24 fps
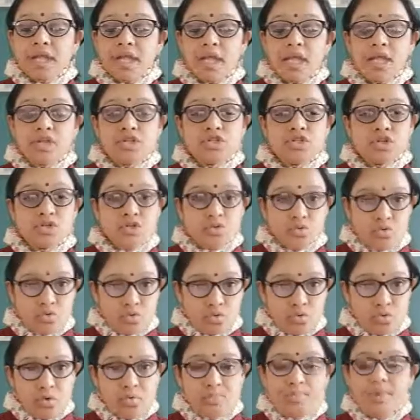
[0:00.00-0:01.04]
age in
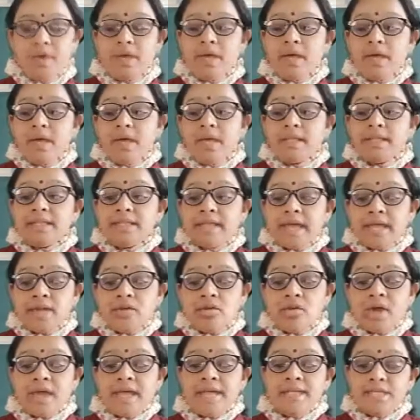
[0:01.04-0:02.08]
Europe, then
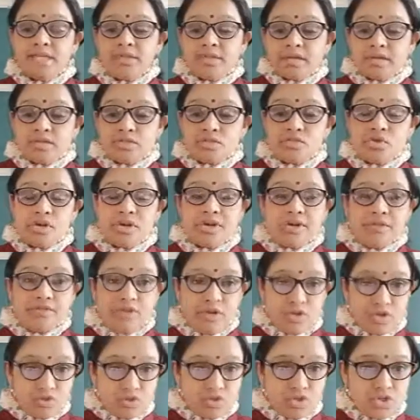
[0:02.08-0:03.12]
write industrial
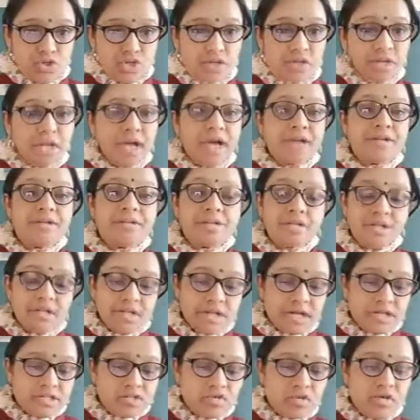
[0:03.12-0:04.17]
revolution. Under
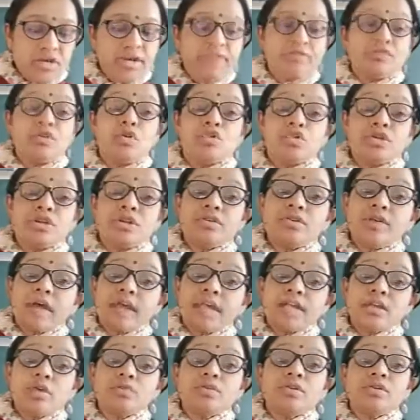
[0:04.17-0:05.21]
industrial revolution,
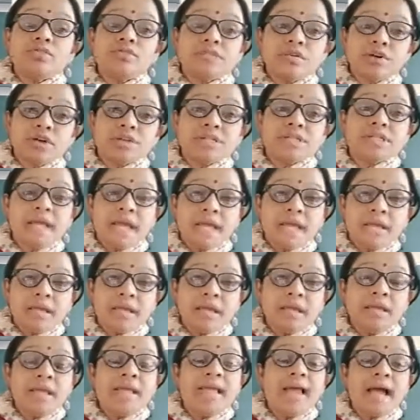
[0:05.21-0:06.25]
write down the first
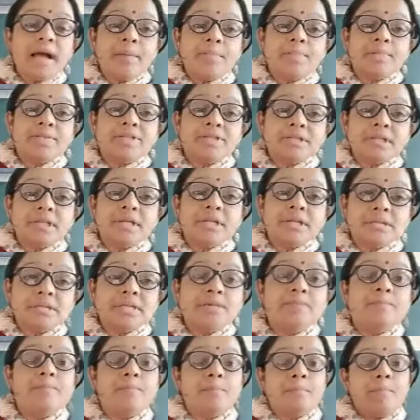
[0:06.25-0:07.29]
heading,
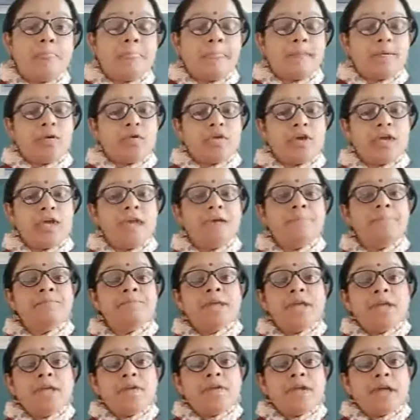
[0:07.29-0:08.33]
capitalism.
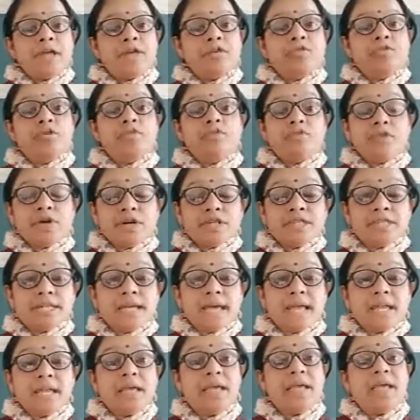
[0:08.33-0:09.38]
Okay, write on the first
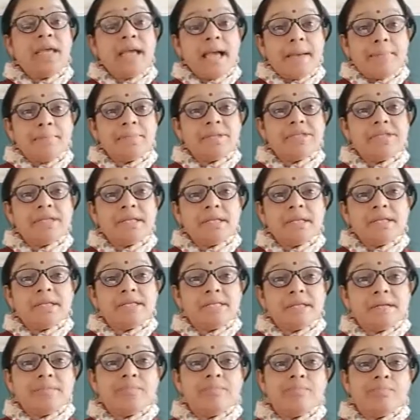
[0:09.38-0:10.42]
heading,
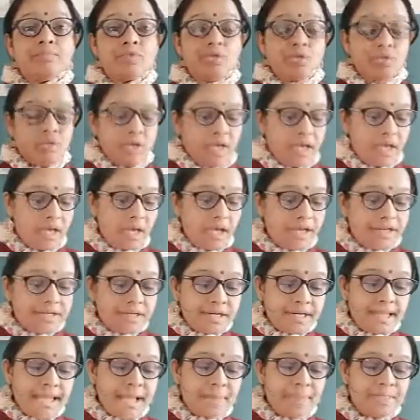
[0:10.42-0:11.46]
capitalism. Okay,
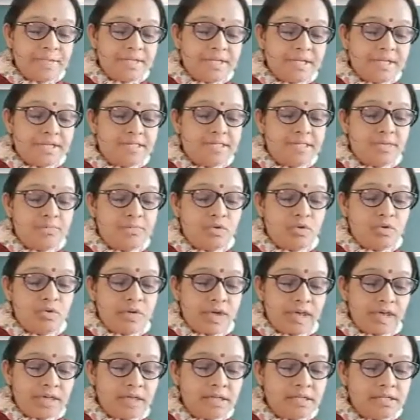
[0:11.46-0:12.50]
under capitalism you
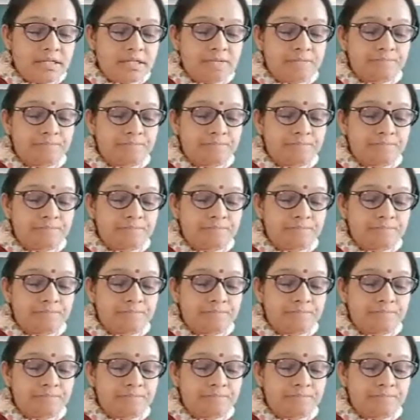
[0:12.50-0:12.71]
write